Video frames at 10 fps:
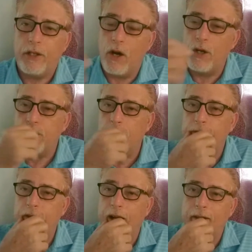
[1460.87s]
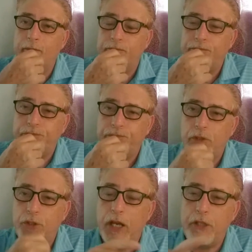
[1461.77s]
car's running fine.
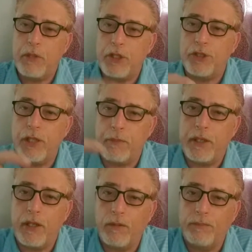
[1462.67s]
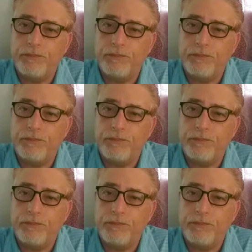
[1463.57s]
Transmission's slipping, though.